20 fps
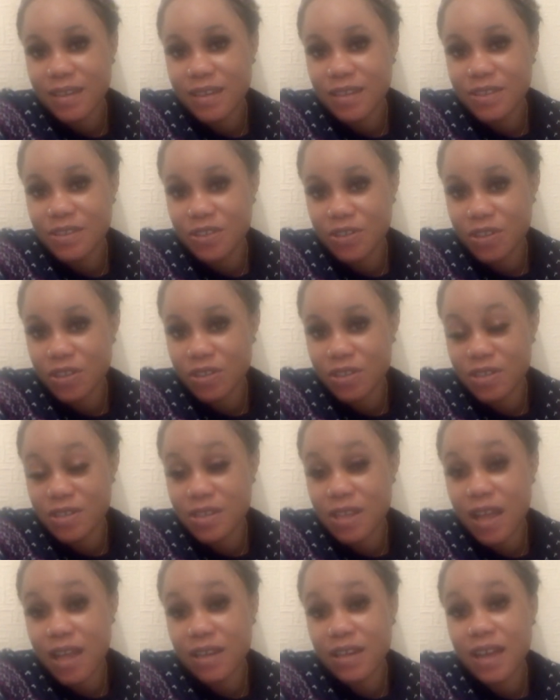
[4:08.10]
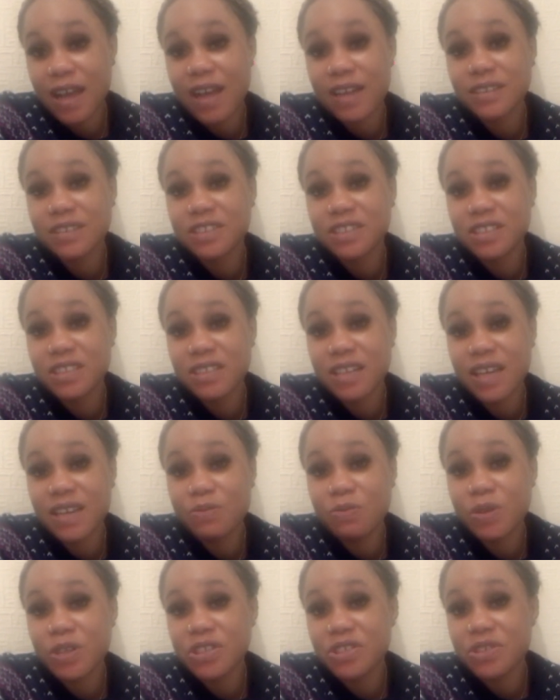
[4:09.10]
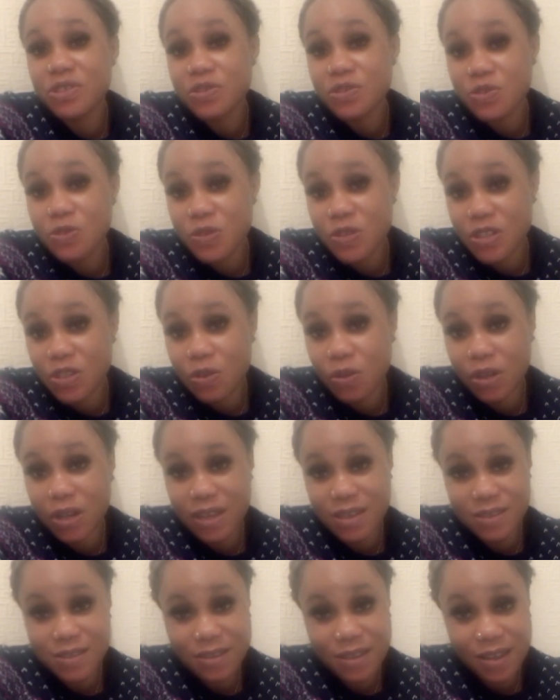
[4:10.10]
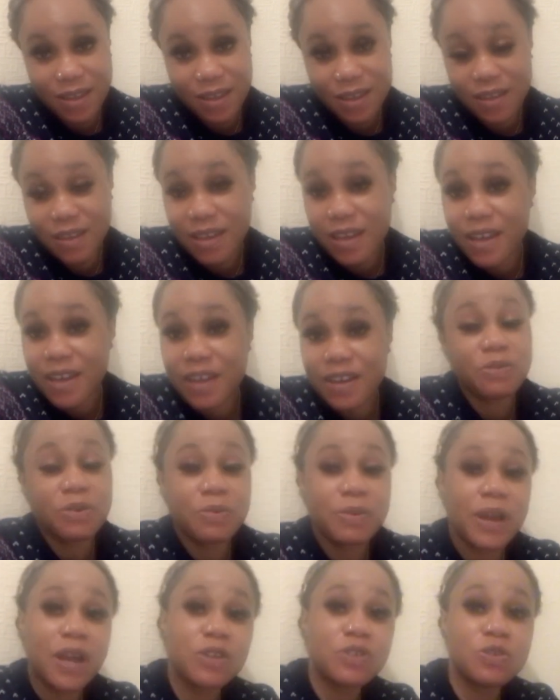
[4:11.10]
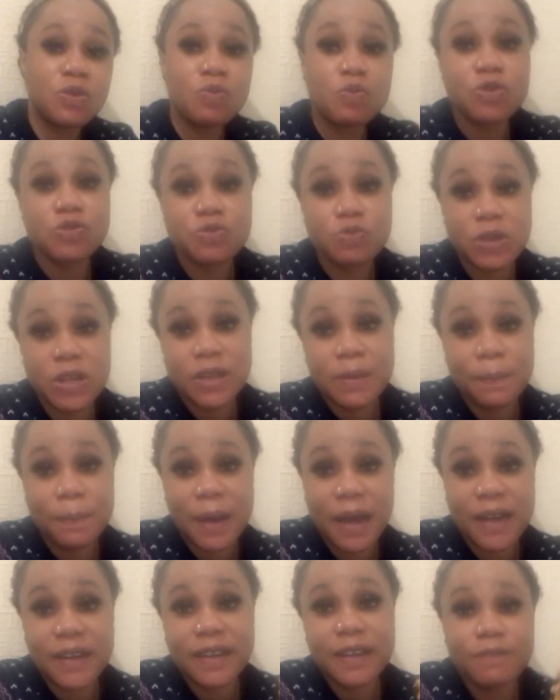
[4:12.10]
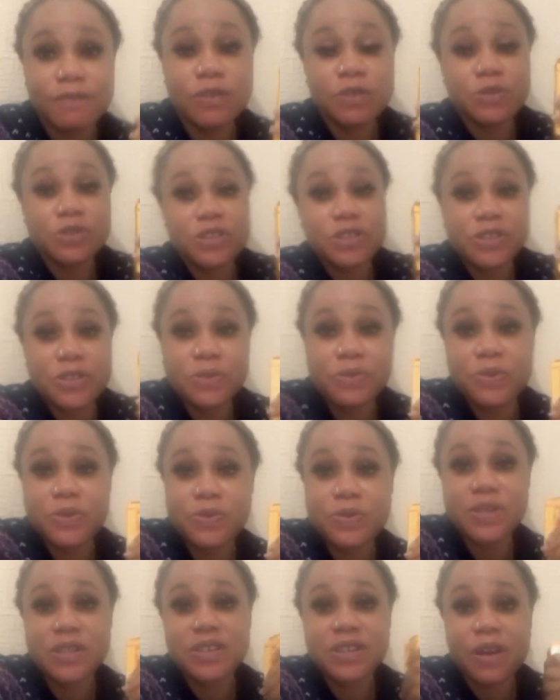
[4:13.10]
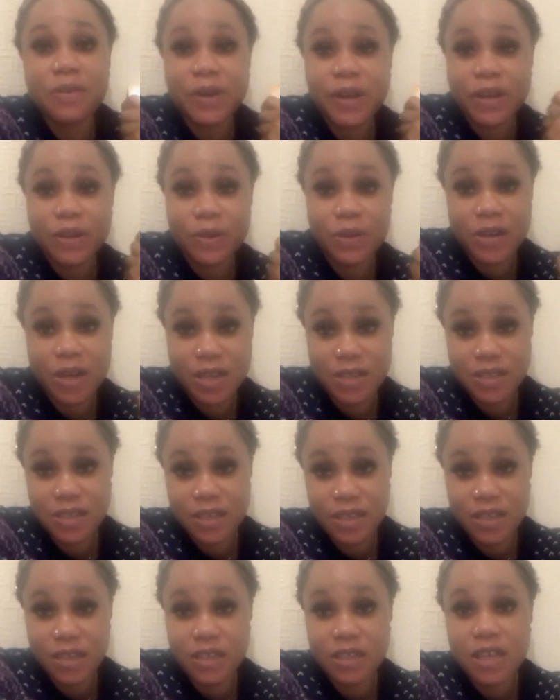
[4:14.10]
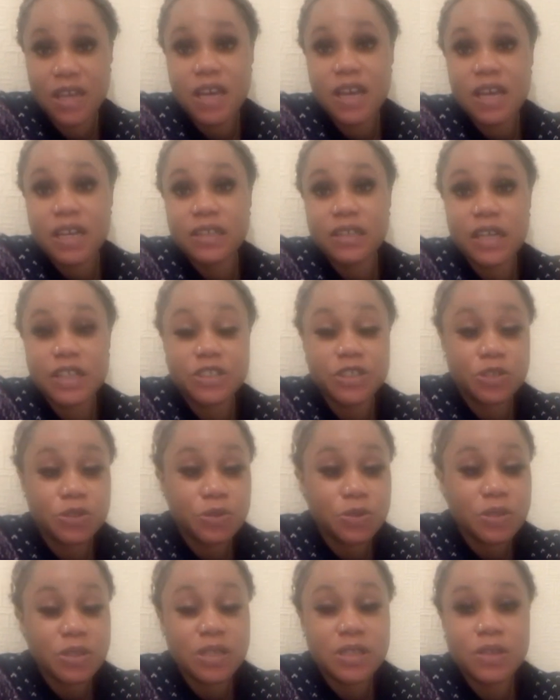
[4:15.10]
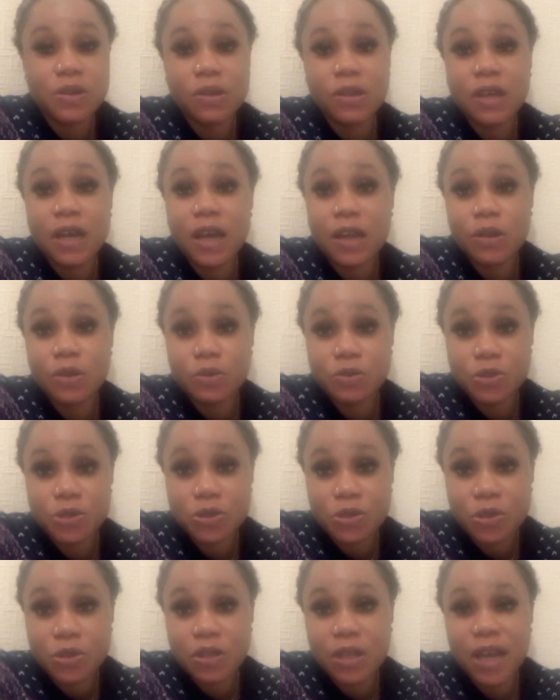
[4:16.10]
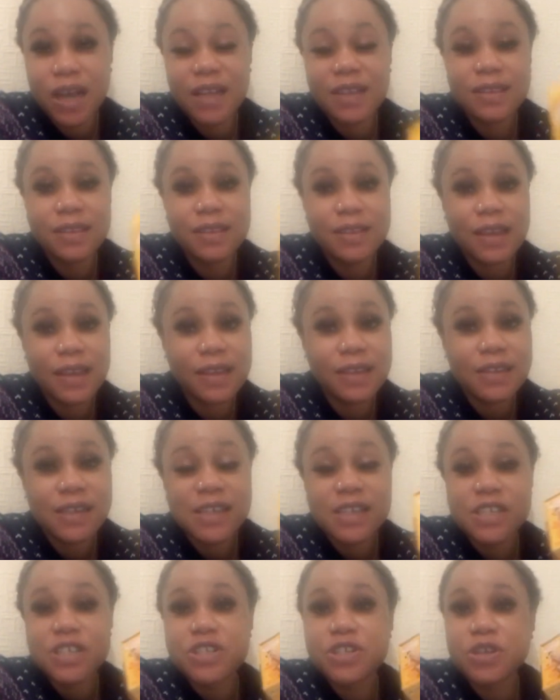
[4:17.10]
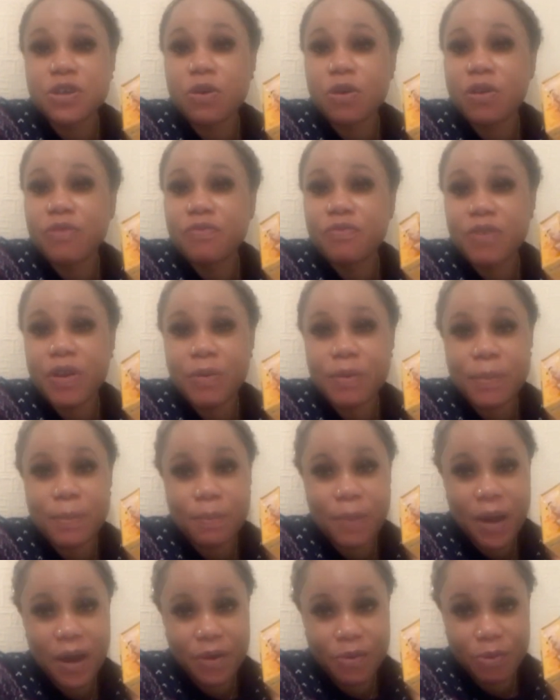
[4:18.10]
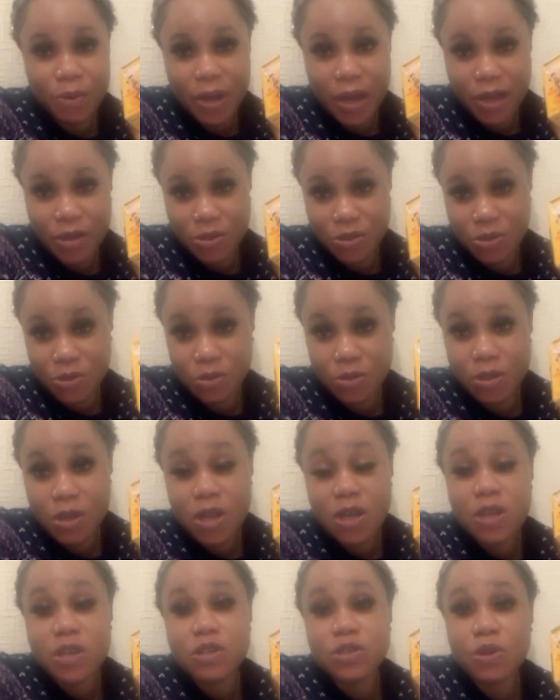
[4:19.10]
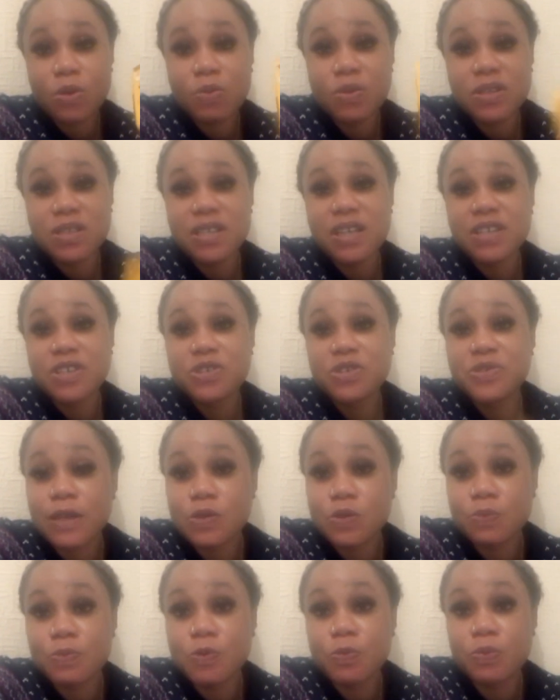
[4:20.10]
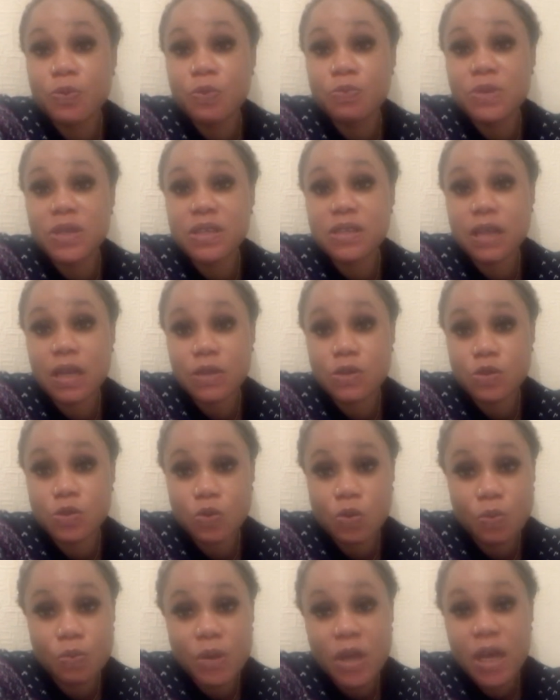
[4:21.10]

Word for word: Do you understand? And she said when she used it on her skin, the reaction was really bad. Even though she didn't use it directly on her skin, that she used it on her lotion and then she got very bad reaction. Someone said she used to, to mix her soap.